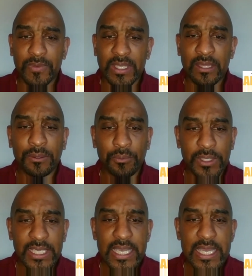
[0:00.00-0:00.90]
And
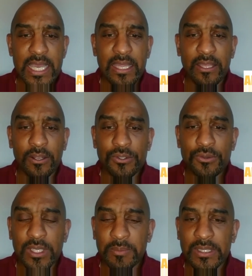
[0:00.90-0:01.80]
3, there are
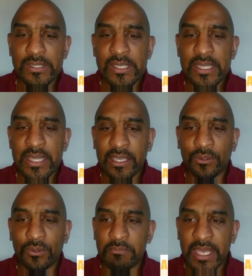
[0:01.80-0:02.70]
treatments that
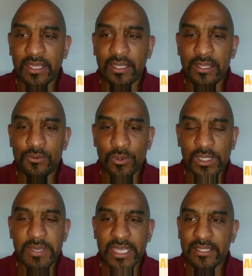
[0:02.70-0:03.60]
can
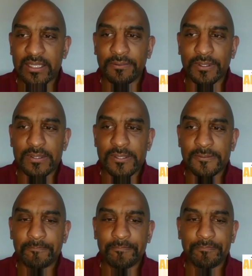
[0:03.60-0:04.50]
really make a difference.
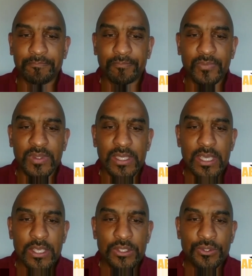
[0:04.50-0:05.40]

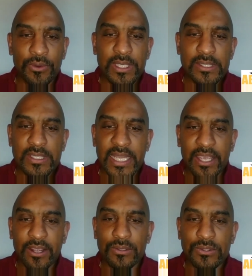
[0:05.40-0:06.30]
Joining us
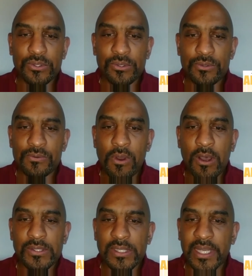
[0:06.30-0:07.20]
today are 2
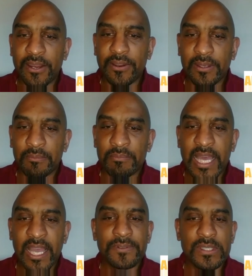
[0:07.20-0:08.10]
Austin area
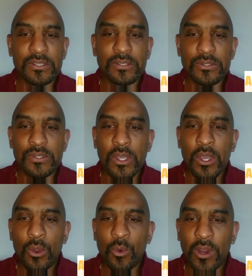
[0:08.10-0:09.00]
Black physicians
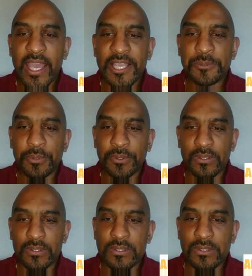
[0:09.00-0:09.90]
who are
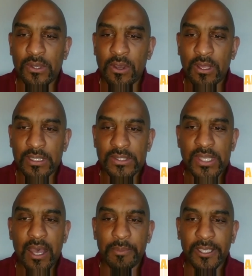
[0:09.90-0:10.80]
experts on this
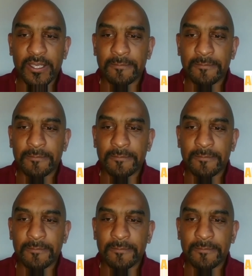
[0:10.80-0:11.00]
topic.